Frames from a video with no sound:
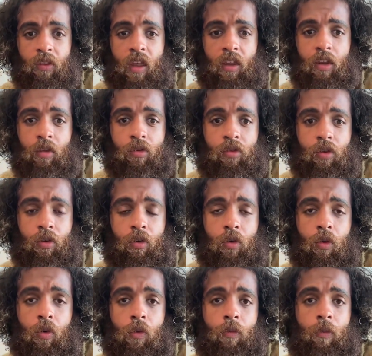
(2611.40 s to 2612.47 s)
Thank you
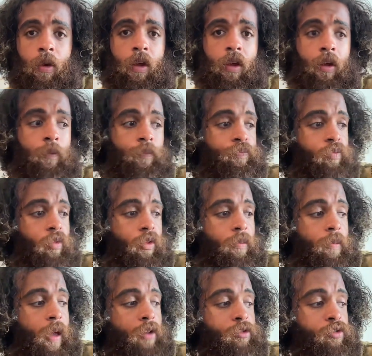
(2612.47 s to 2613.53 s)
to my um,
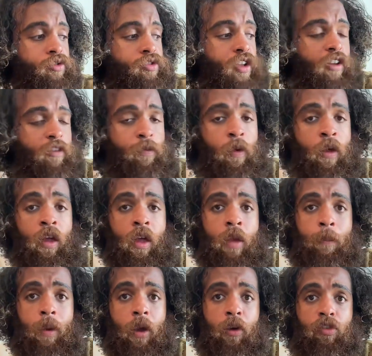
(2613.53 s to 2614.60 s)
master chef
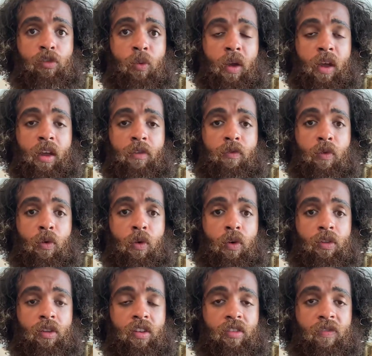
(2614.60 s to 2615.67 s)
Paris Ray
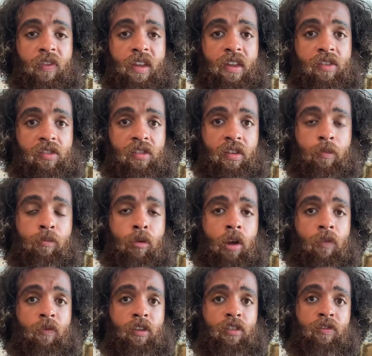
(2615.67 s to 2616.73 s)
for this feast,
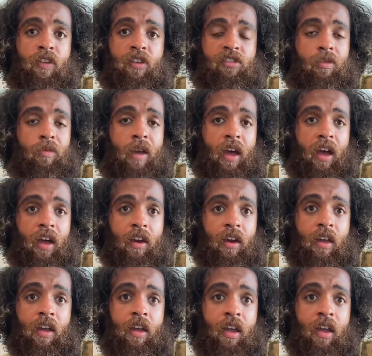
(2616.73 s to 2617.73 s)
breakfast feast that we had.